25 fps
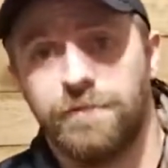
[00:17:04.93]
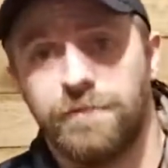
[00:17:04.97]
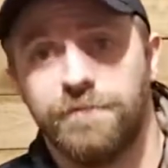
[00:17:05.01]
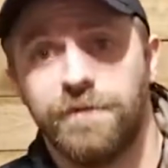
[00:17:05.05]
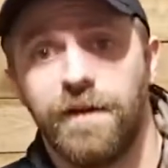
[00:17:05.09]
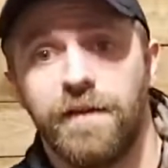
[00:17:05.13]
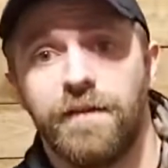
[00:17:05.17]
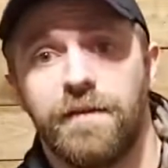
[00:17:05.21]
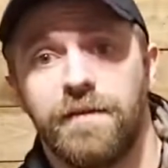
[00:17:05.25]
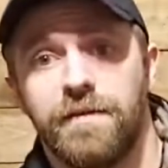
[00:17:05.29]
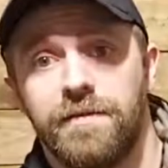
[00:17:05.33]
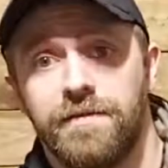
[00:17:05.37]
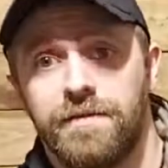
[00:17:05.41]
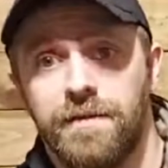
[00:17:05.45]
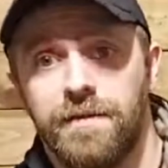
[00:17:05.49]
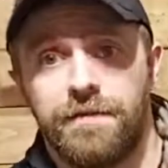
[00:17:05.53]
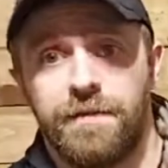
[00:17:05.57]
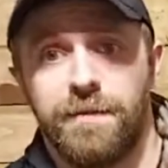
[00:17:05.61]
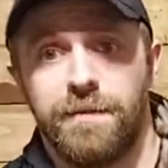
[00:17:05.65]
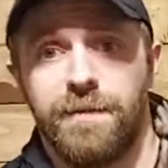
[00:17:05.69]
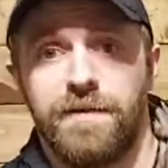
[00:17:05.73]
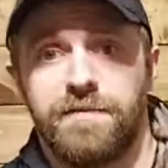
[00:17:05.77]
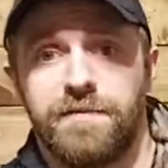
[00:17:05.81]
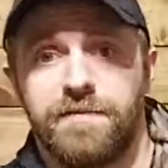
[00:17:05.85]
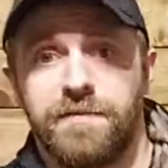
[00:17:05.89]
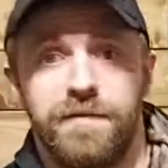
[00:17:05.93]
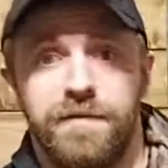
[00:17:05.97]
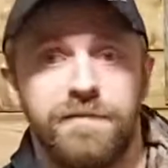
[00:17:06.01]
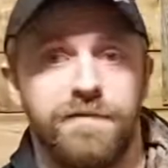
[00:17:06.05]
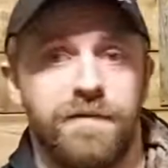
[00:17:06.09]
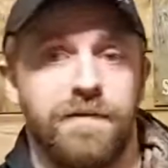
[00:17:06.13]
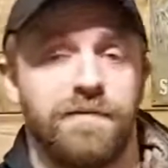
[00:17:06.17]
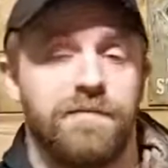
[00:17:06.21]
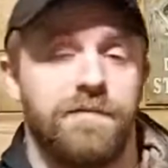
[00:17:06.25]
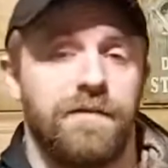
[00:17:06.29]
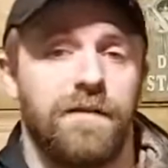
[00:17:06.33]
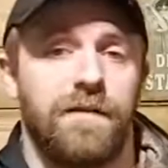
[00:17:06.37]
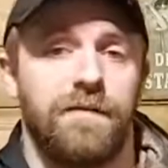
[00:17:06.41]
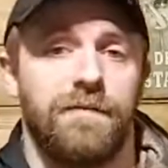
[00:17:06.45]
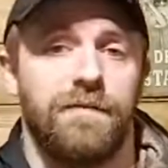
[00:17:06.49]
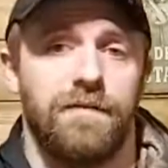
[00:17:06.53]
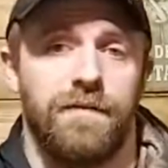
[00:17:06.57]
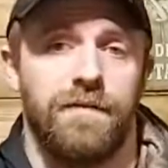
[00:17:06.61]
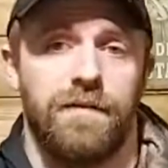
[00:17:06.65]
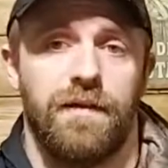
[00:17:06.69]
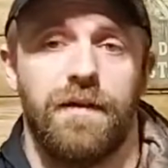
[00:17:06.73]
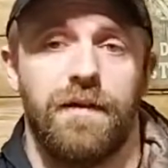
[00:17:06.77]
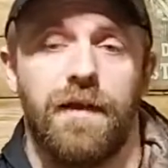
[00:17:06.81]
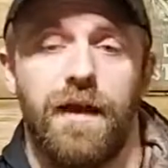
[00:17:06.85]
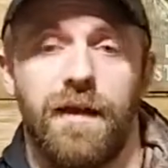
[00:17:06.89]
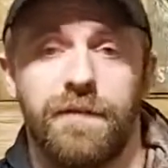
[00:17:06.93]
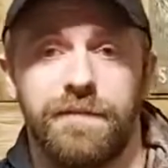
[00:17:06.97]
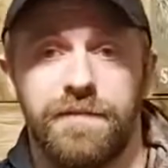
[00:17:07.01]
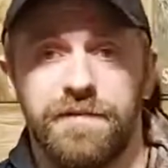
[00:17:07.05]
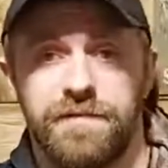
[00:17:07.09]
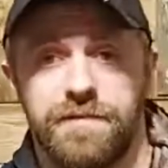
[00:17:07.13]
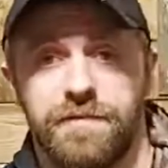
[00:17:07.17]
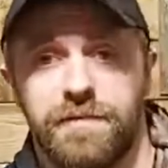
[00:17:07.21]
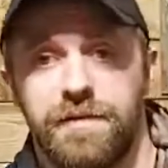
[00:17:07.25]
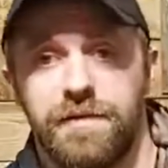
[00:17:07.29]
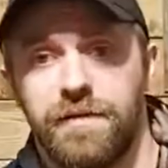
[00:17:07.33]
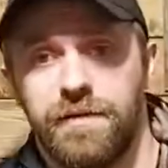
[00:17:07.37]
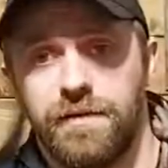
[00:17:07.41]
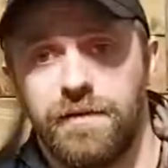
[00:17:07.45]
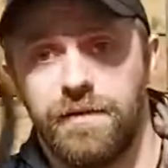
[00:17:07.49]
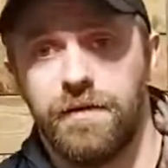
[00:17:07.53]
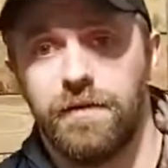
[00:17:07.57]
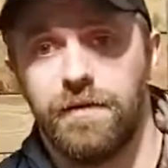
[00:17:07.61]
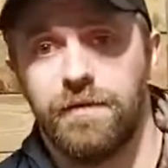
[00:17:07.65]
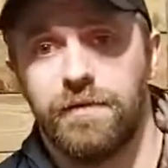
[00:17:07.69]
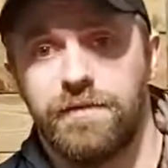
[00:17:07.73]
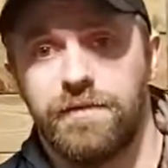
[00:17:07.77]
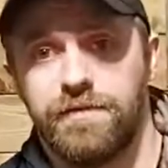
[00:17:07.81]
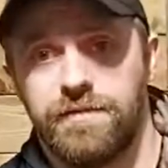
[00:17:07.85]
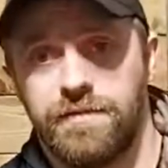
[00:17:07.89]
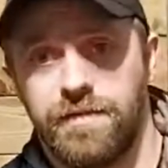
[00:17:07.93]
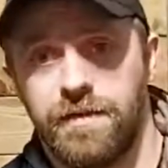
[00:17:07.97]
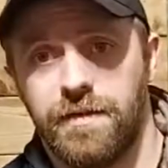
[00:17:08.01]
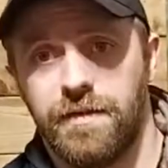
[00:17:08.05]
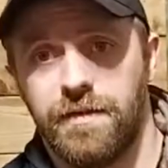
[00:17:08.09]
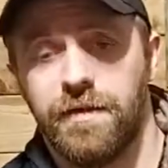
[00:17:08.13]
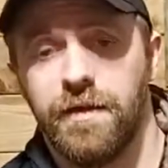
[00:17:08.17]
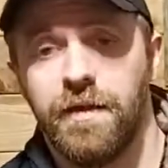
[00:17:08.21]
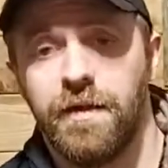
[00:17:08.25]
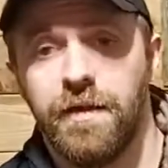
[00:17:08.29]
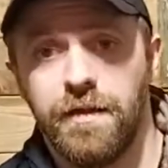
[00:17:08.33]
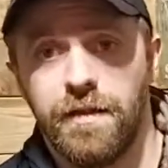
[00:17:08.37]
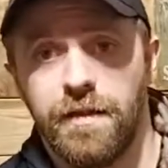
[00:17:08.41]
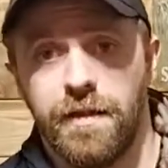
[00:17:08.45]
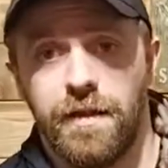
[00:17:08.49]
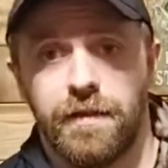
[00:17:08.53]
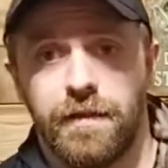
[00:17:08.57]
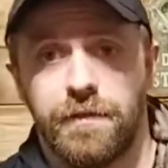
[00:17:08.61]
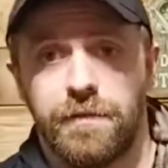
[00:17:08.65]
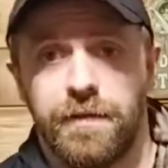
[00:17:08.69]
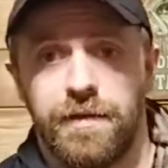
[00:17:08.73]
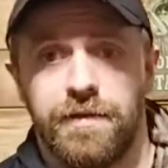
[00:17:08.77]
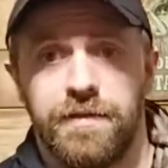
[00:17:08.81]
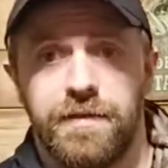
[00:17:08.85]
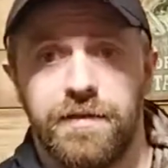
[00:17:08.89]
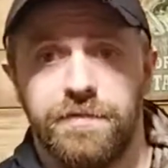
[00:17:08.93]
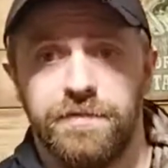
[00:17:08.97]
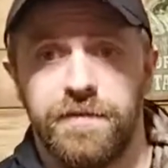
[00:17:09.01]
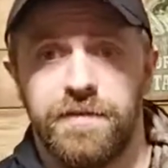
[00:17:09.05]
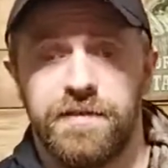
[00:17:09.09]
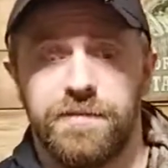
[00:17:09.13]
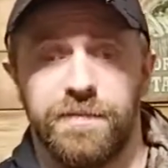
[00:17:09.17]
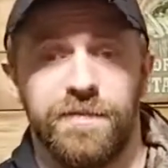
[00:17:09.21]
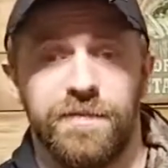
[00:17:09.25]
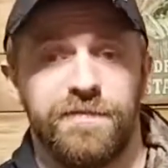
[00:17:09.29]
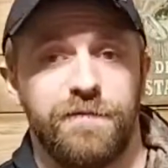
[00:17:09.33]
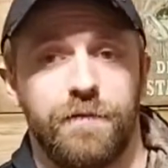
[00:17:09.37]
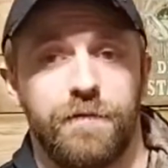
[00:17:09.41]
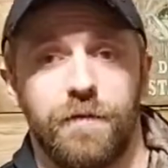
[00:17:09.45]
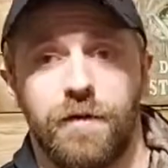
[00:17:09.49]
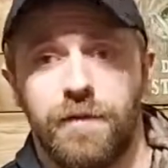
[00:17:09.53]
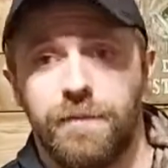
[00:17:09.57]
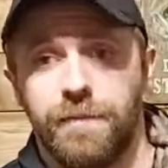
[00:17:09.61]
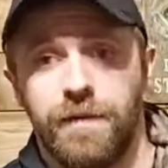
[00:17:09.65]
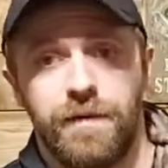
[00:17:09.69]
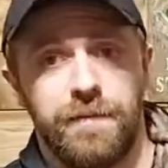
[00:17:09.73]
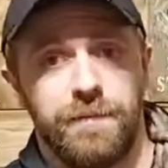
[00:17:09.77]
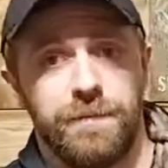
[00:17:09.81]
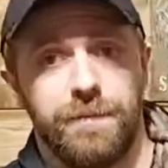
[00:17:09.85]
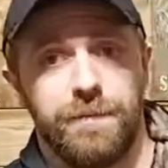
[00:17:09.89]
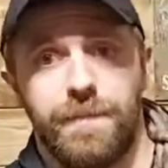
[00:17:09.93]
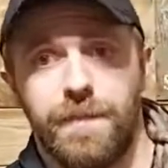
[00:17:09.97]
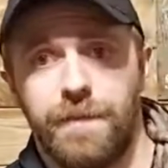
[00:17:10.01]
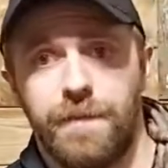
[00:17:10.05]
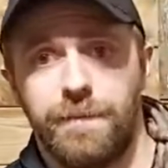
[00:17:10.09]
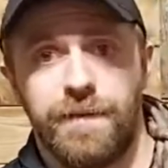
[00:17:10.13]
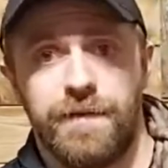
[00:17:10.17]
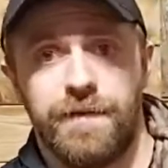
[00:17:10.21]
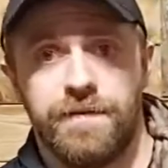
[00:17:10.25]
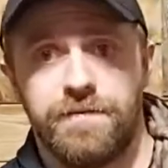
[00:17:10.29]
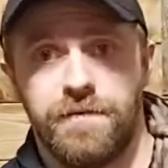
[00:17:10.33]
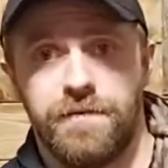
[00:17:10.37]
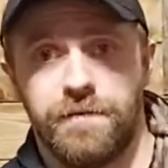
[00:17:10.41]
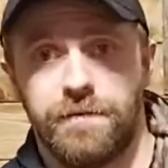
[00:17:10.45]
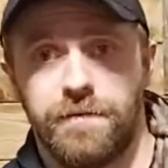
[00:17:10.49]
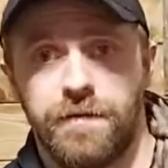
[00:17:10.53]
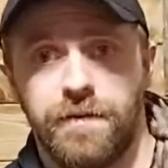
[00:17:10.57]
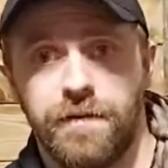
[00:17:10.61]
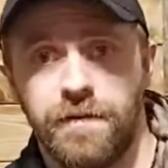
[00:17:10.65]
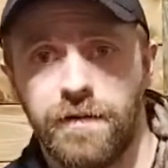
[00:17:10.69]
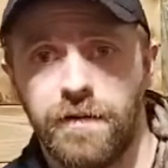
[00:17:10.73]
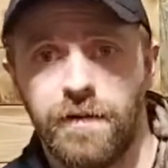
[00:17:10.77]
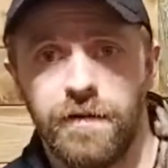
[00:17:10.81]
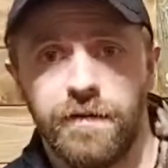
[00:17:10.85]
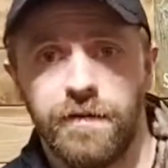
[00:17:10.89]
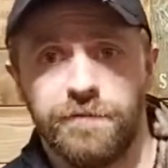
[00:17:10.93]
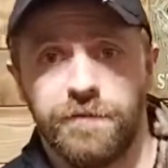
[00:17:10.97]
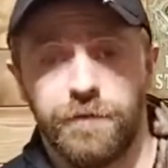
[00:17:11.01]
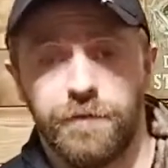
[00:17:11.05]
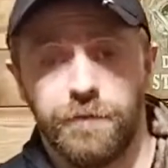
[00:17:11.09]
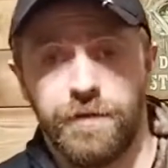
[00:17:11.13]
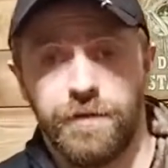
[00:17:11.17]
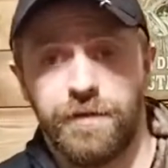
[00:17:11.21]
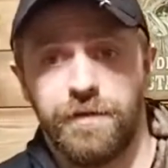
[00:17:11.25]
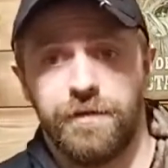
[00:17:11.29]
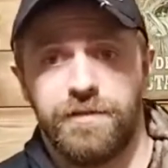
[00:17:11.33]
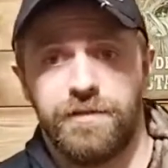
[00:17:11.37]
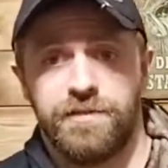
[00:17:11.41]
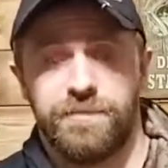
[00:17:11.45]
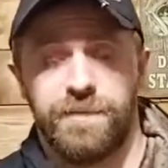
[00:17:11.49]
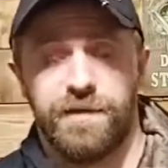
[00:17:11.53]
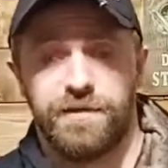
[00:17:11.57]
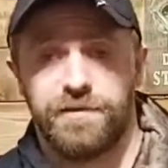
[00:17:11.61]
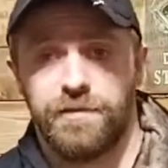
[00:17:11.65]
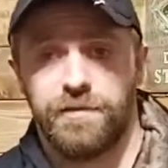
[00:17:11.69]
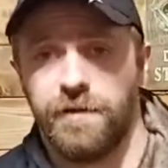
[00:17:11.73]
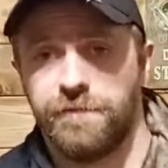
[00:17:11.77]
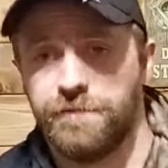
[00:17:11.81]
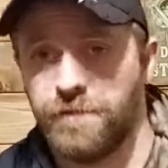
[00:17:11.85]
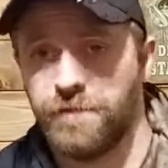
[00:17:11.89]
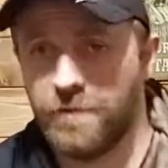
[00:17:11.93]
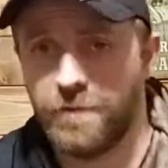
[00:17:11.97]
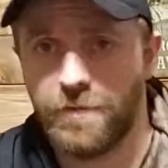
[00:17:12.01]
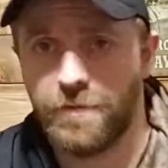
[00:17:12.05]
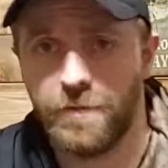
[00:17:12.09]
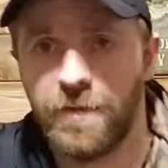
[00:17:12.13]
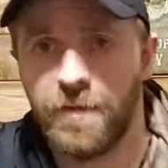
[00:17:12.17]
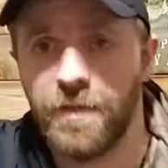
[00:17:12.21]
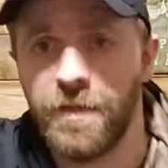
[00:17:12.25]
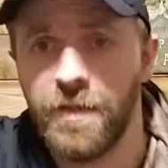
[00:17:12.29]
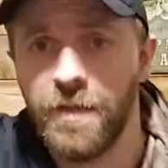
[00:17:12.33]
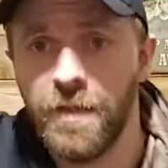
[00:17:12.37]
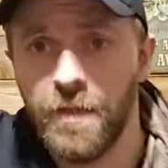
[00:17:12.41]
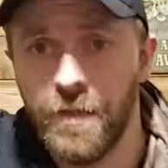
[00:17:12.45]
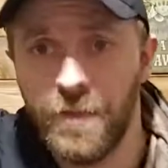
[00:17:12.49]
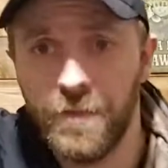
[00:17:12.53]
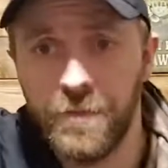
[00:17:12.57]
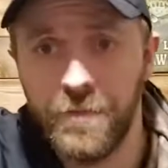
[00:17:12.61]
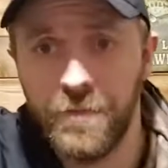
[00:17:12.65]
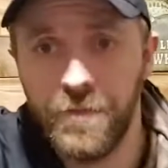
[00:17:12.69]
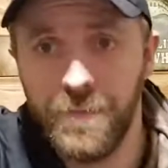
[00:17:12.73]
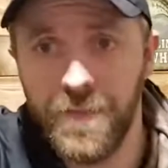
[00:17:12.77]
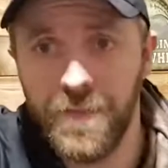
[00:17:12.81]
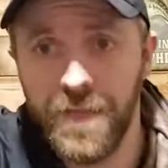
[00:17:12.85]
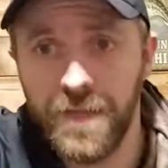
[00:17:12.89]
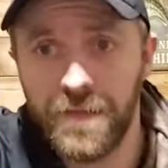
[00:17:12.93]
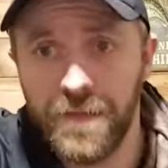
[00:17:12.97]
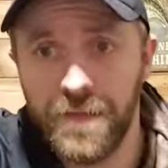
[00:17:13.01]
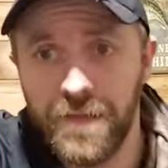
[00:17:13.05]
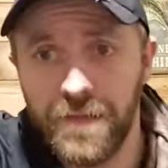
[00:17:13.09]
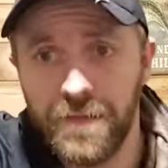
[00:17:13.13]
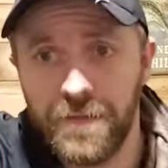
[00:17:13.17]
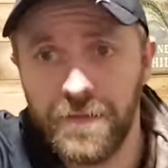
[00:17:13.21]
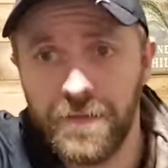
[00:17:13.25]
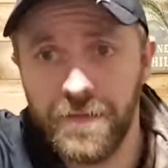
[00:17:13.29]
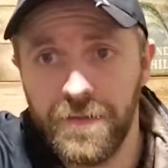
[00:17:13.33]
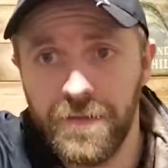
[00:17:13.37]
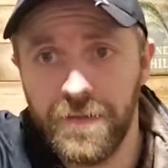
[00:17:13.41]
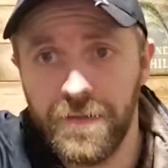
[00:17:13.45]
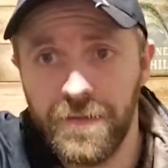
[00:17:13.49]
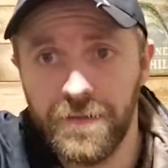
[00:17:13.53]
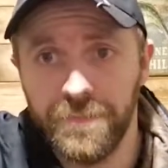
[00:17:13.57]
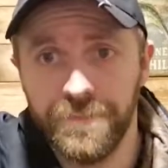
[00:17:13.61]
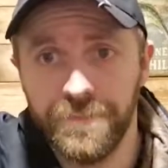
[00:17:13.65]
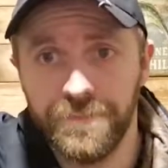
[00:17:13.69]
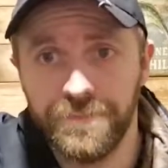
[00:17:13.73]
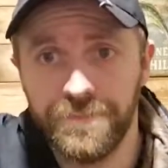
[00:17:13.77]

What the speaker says: Vikings have the best defense and everything, obviously, you know, because they had a great defense before. But the Bears are for real, especially after Khalil Mack got